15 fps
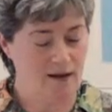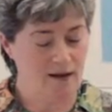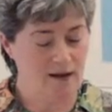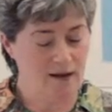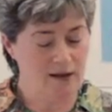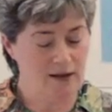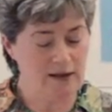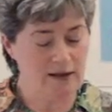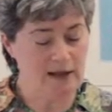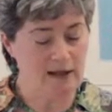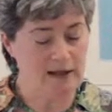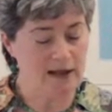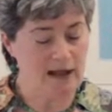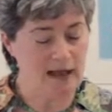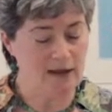
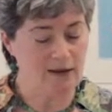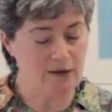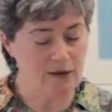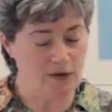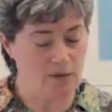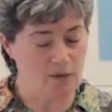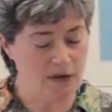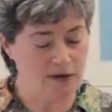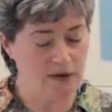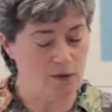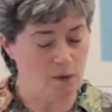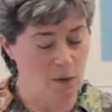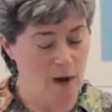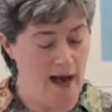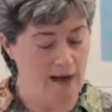16 candles melted
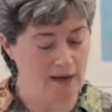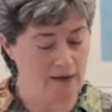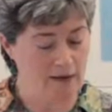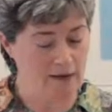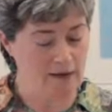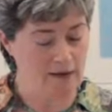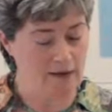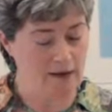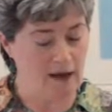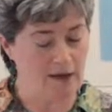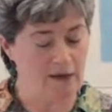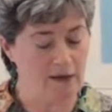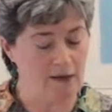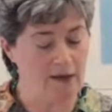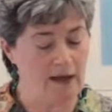wax
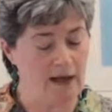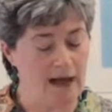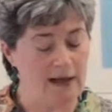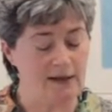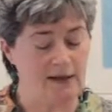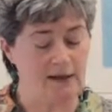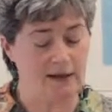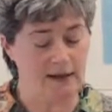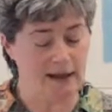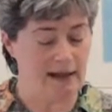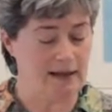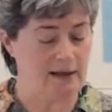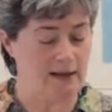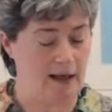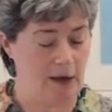onto the iced
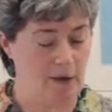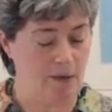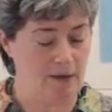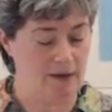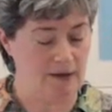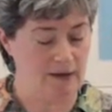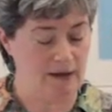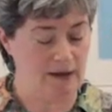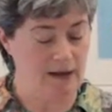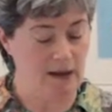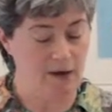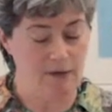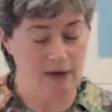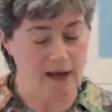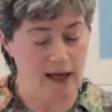landscape
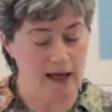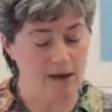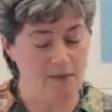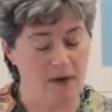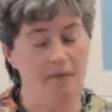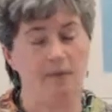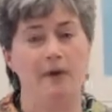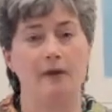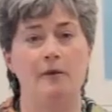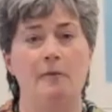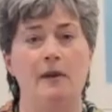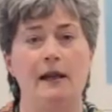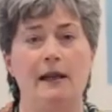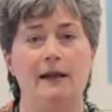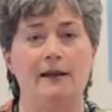of a cake my mother
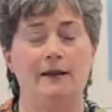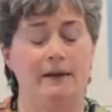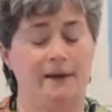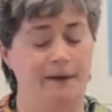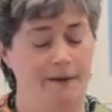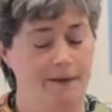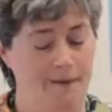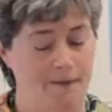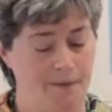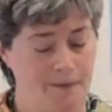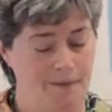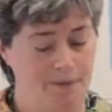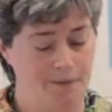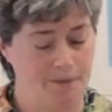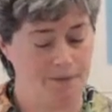made,
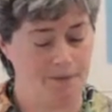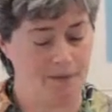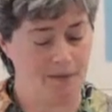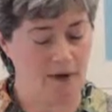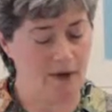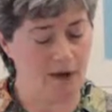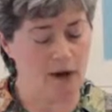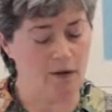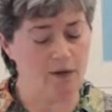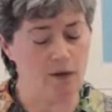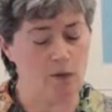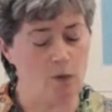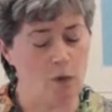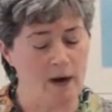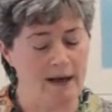covered
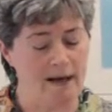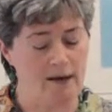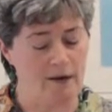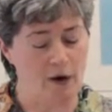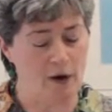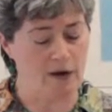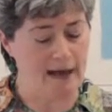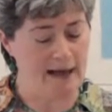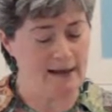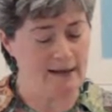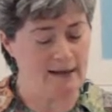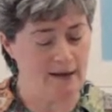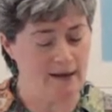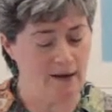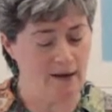in white hard
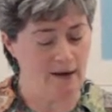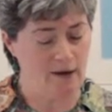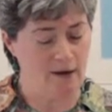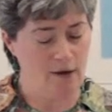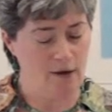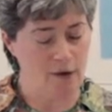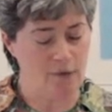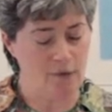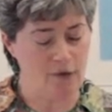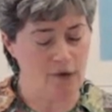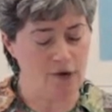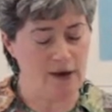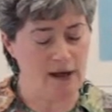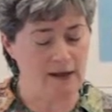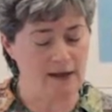icing over a
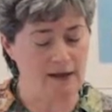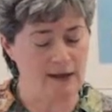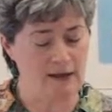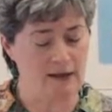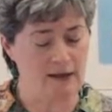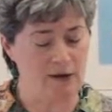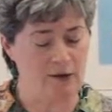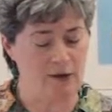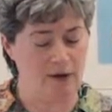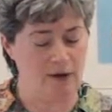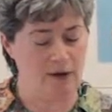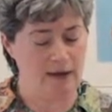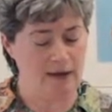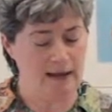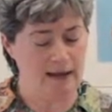chocolate interior.
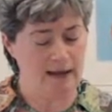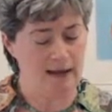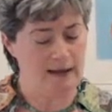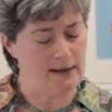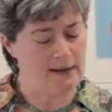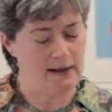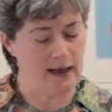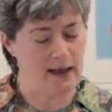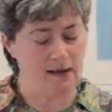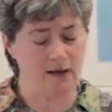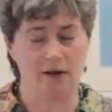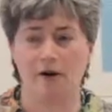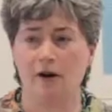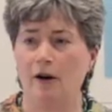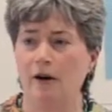It sat on
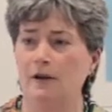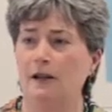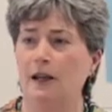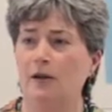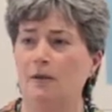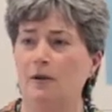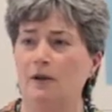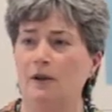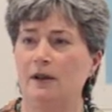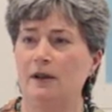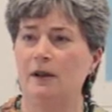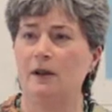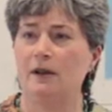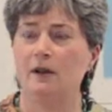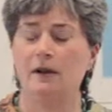a card table,
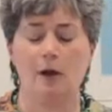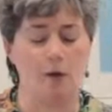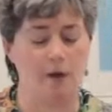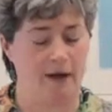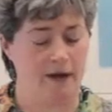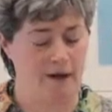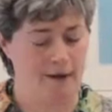glowing.